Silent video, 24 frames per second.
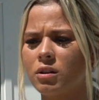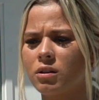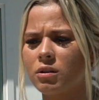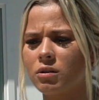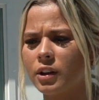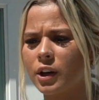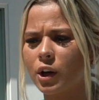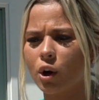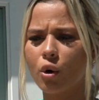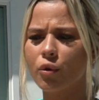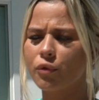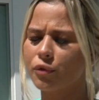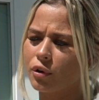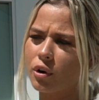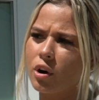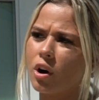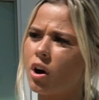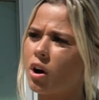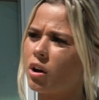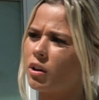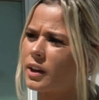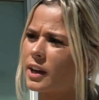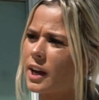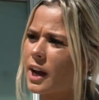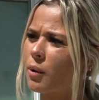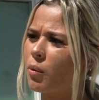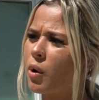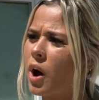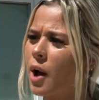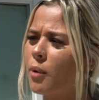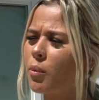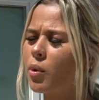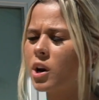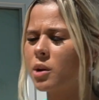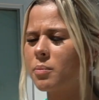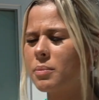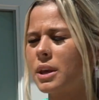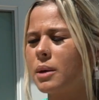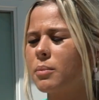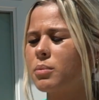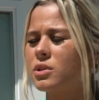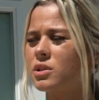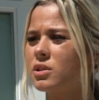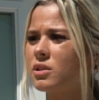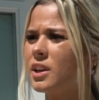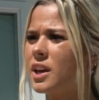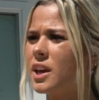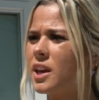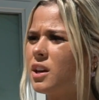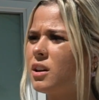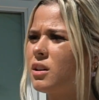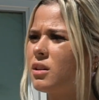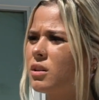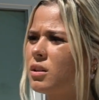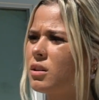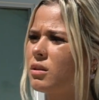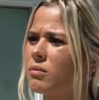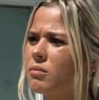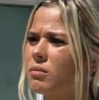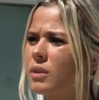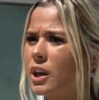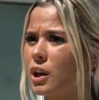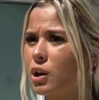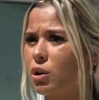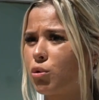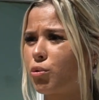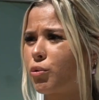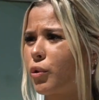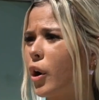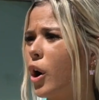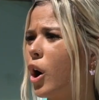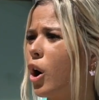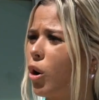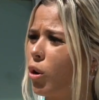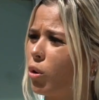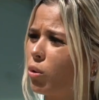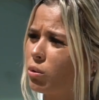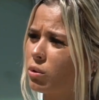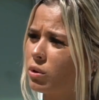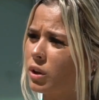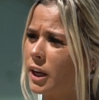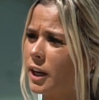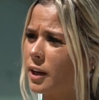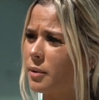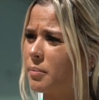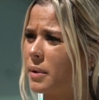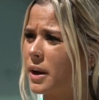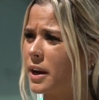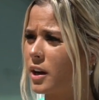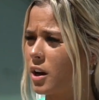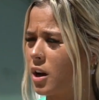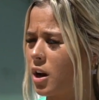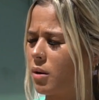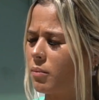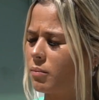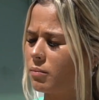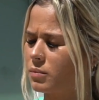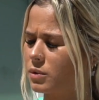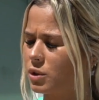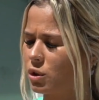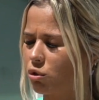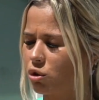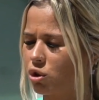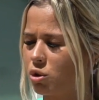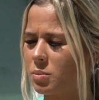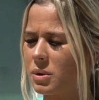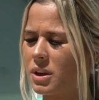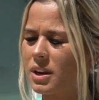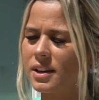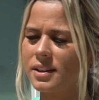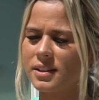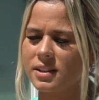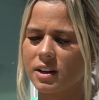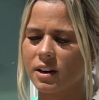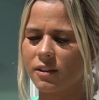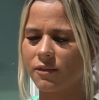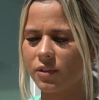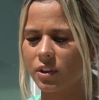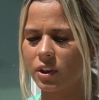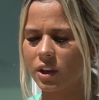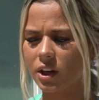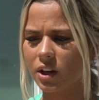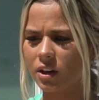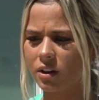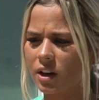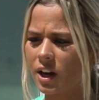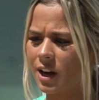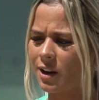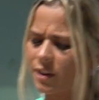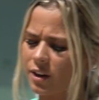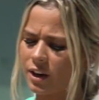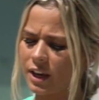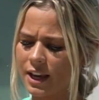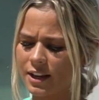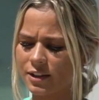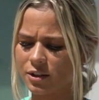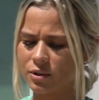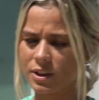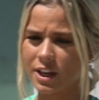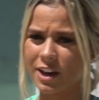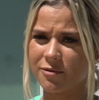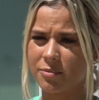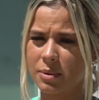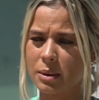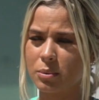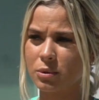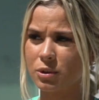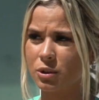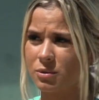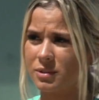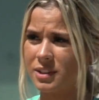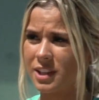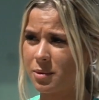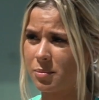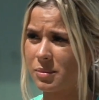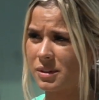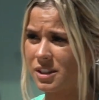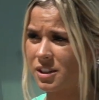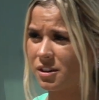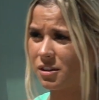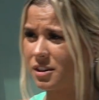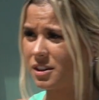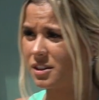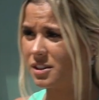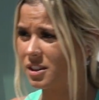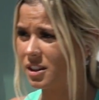Like, overall. Like, I want to be able to, like grow, like, my social medias, and I feel like I can't do that if people don't take me seriously.